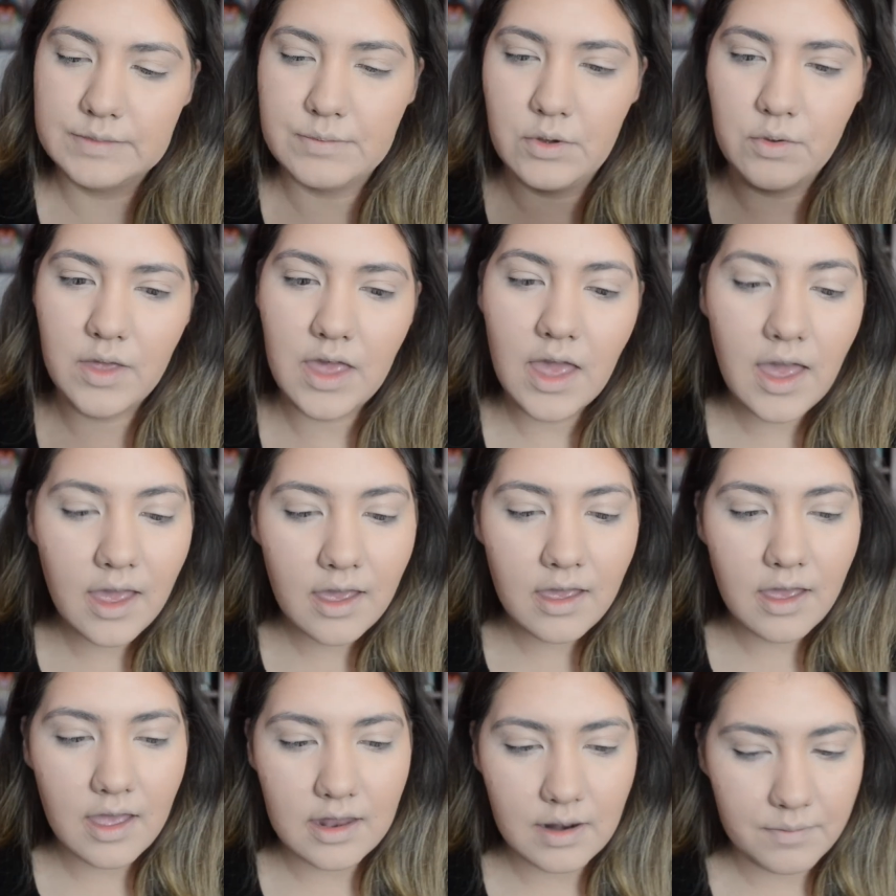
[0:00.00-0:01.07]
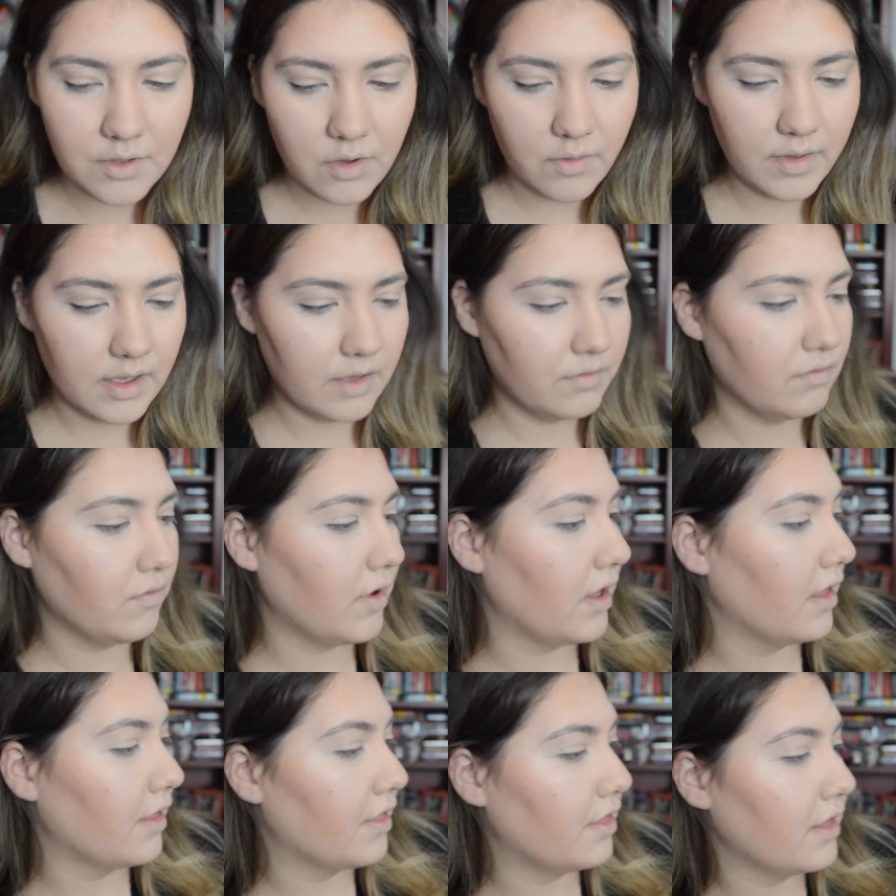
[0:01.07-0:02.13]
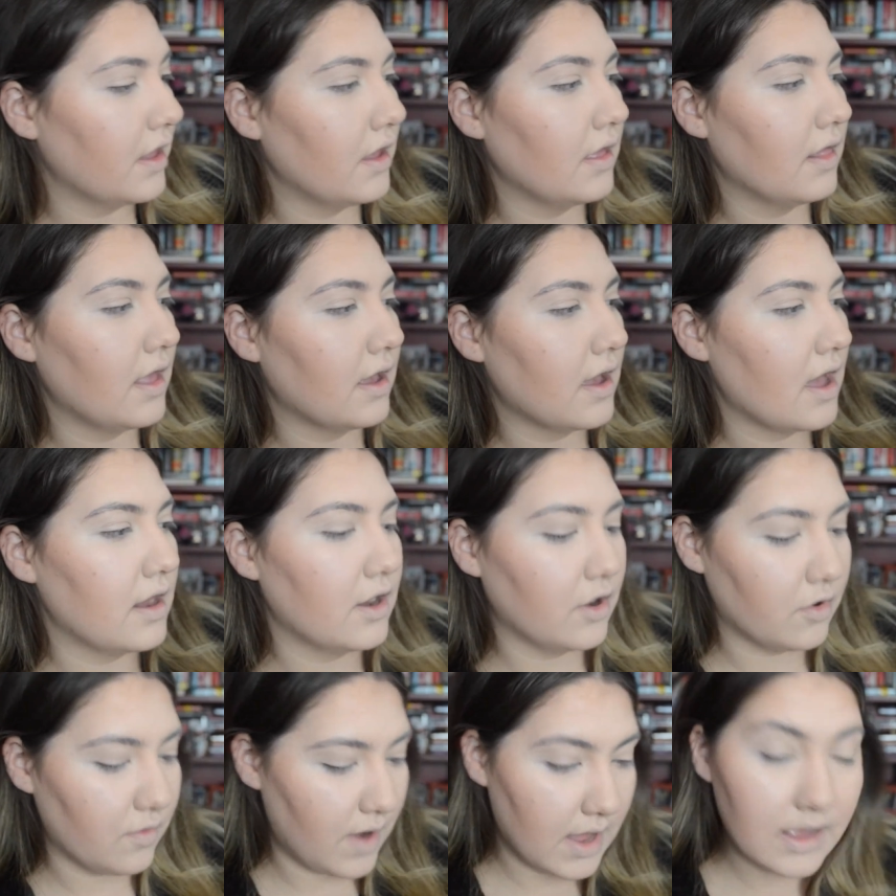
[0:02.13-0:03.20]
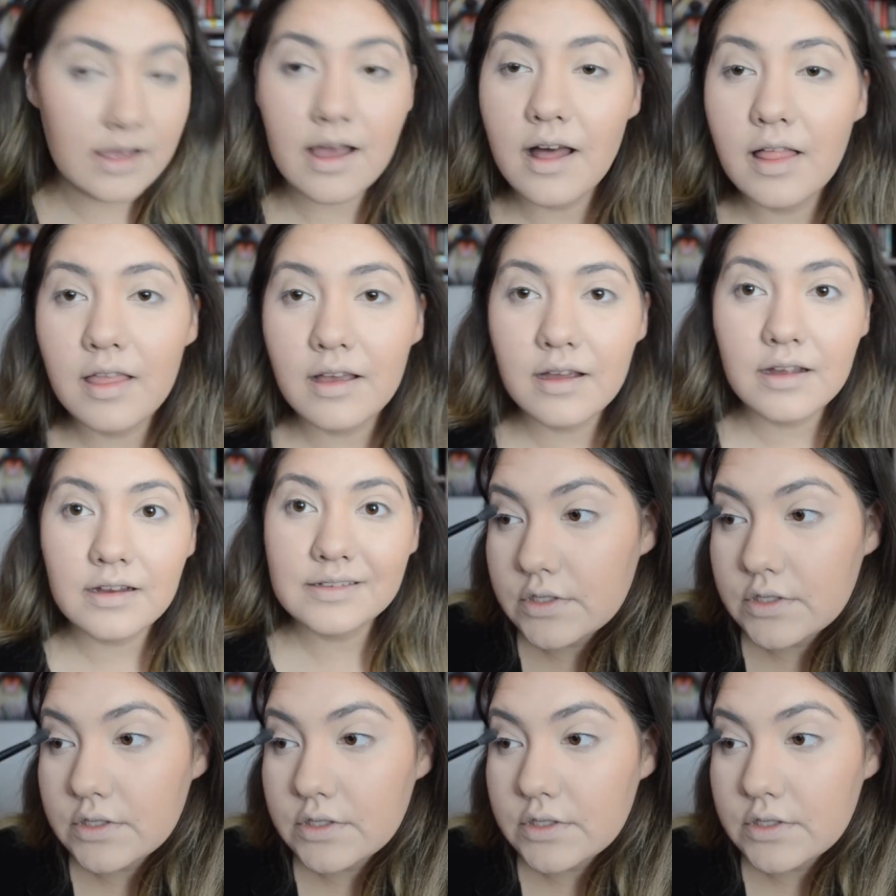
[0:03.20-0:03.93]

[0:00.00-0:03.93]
smoky, and I'm going in with the like kind of gray color.